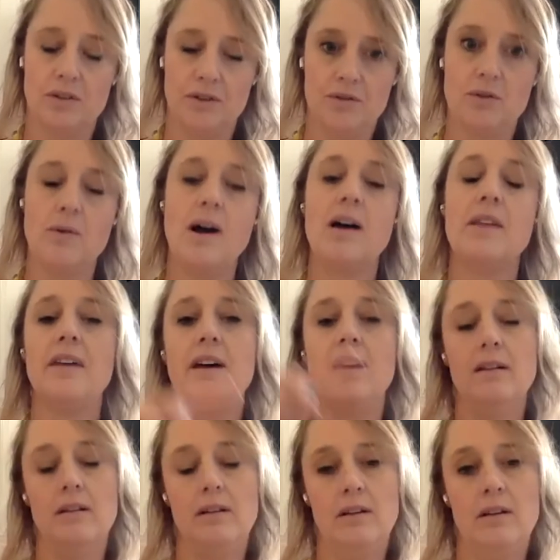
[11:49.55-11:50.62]
throughout that
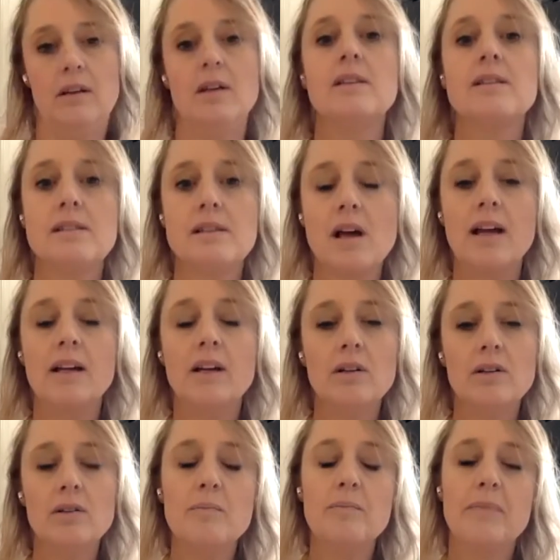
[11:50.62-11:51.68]
cycle.